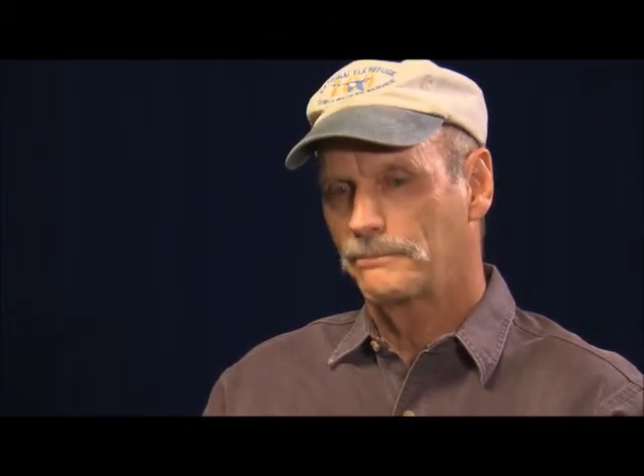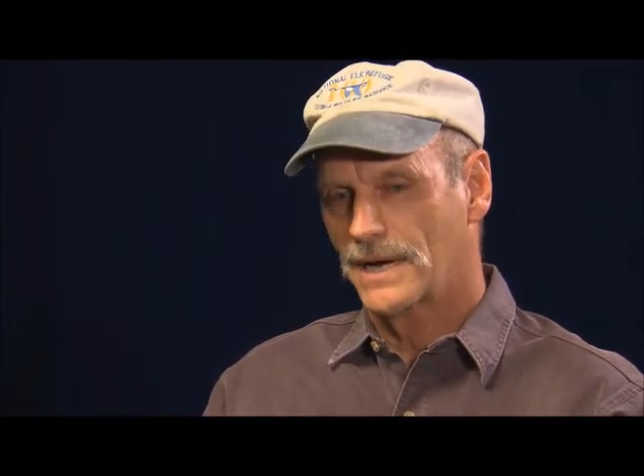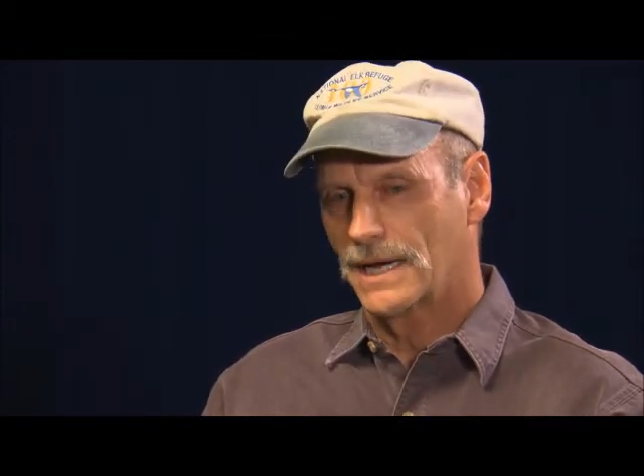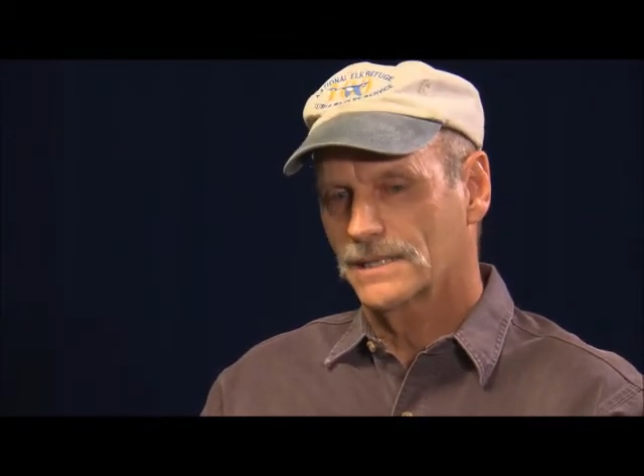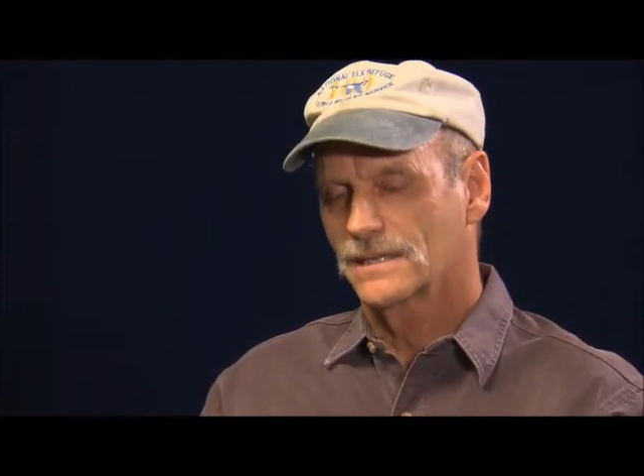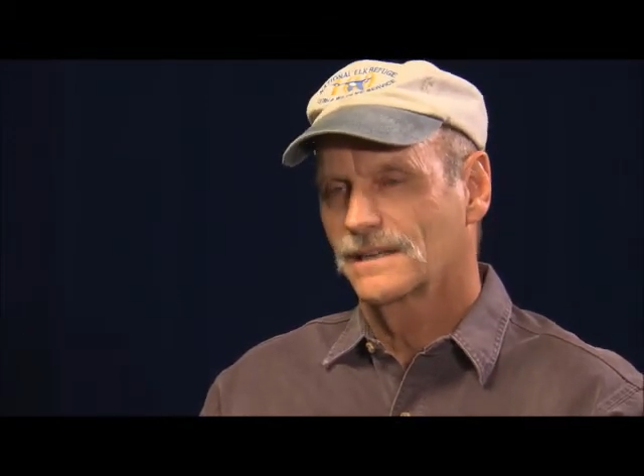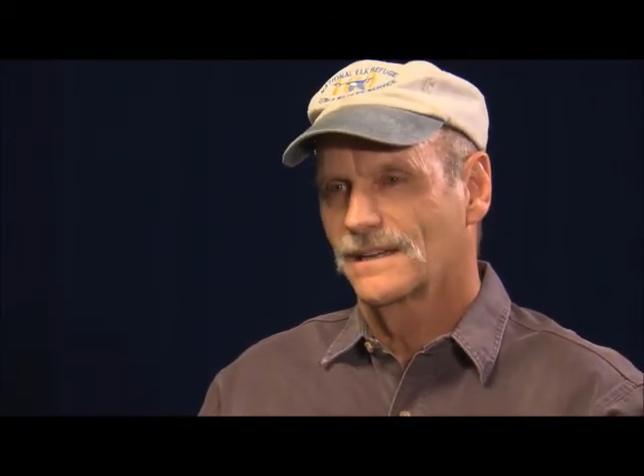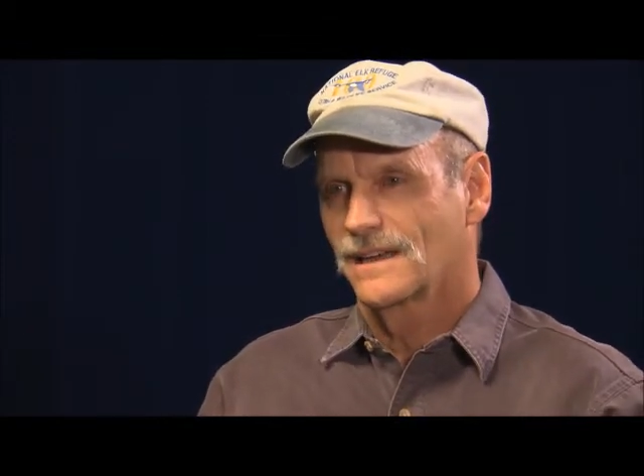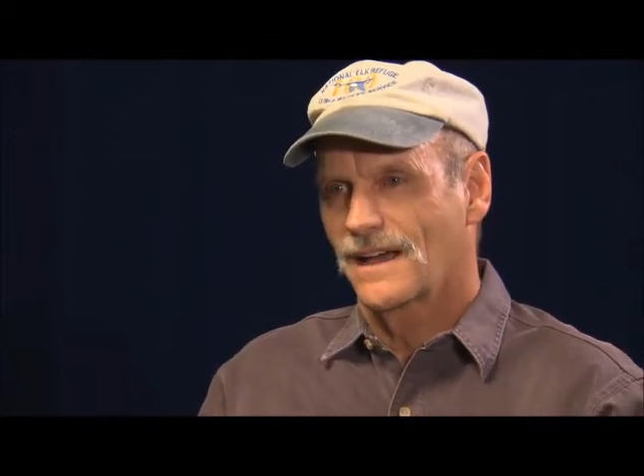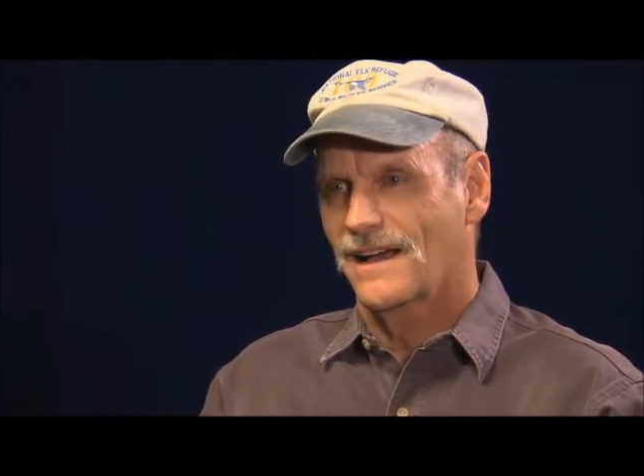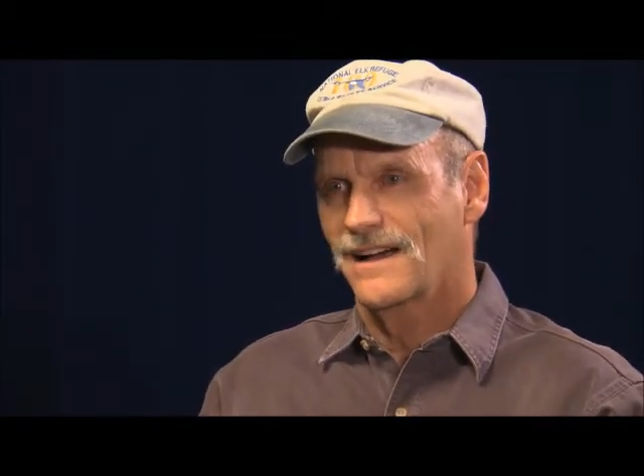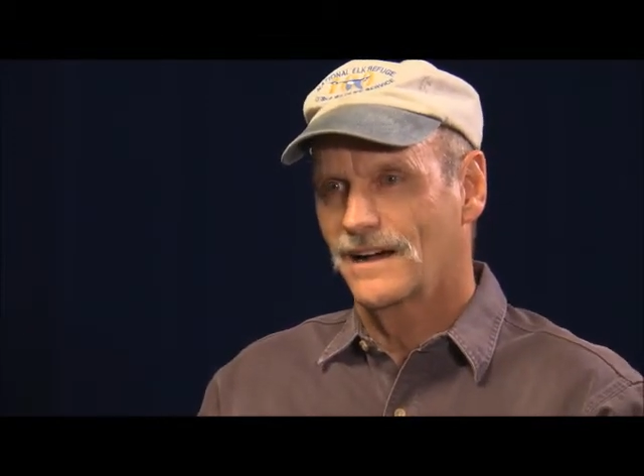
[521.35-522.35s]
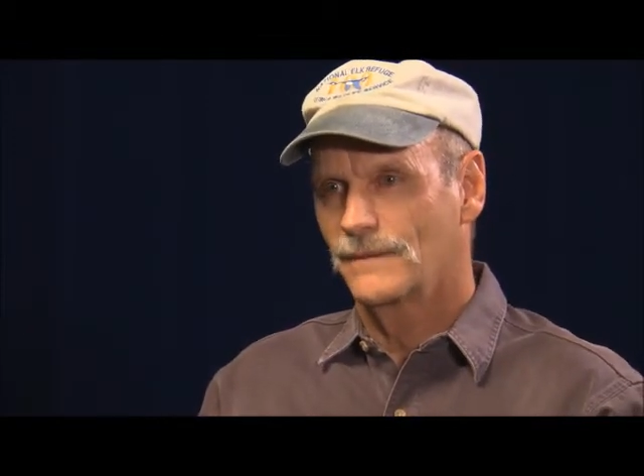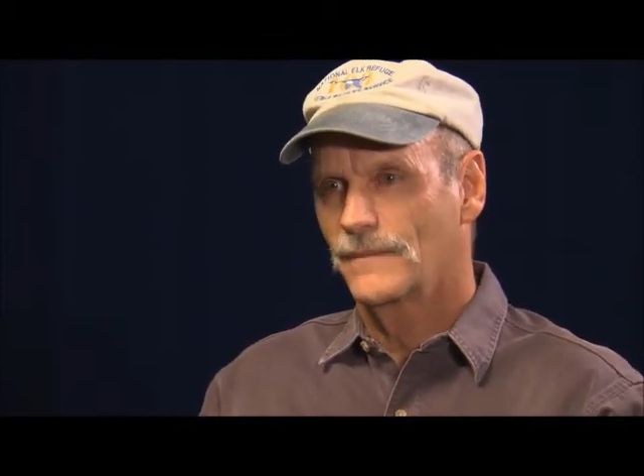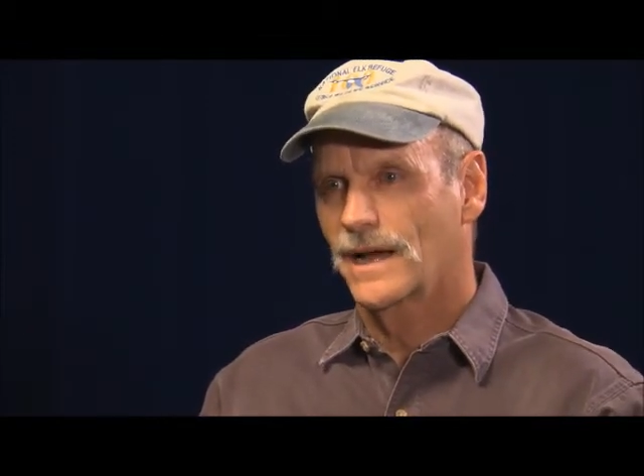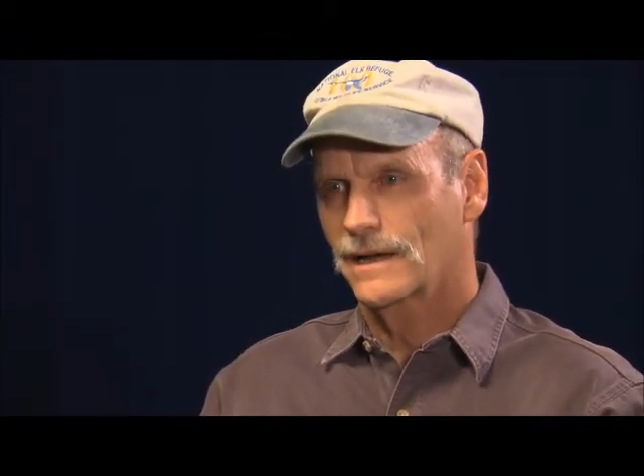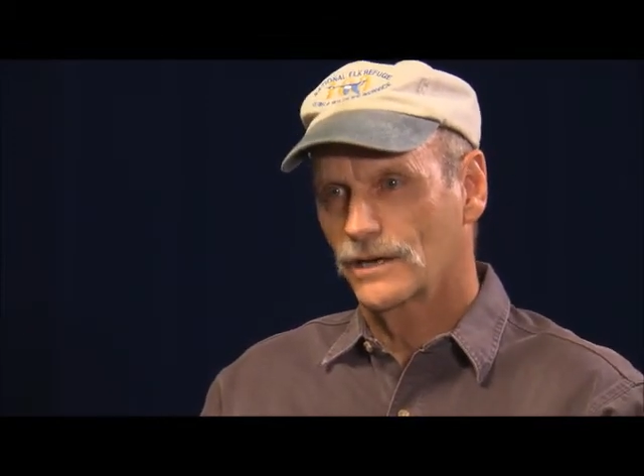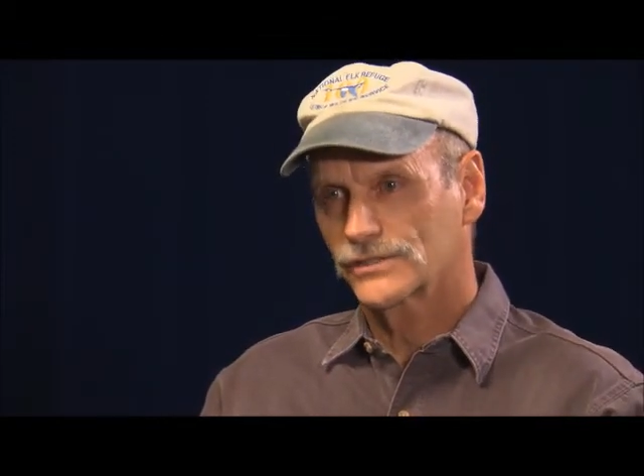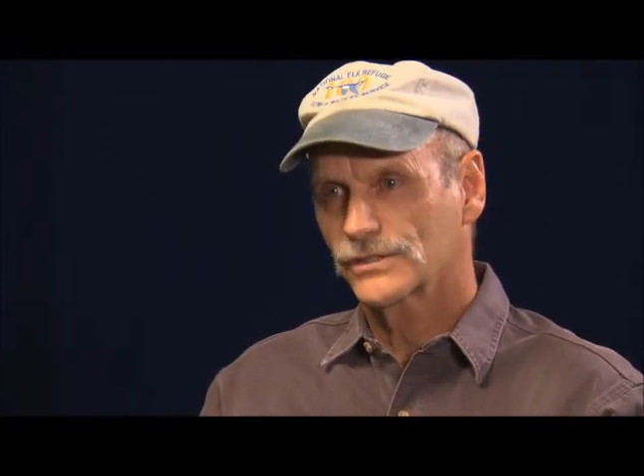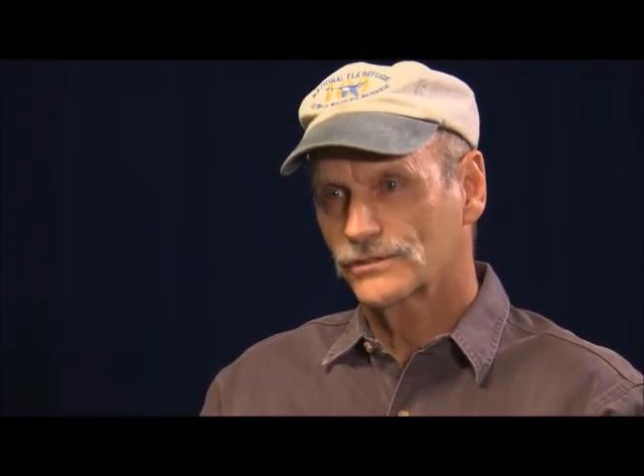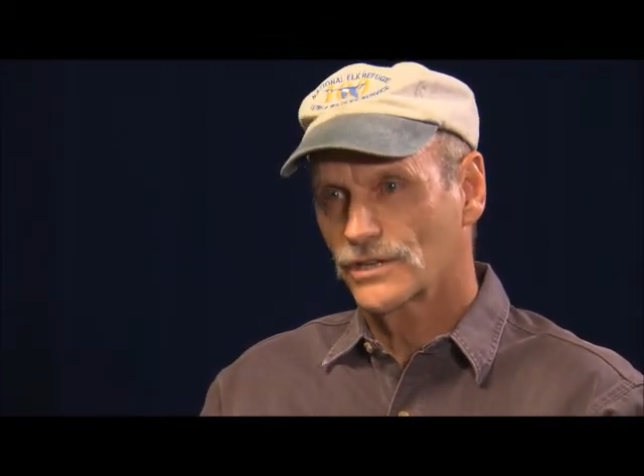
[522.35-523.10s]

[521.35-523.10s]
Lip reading: But I also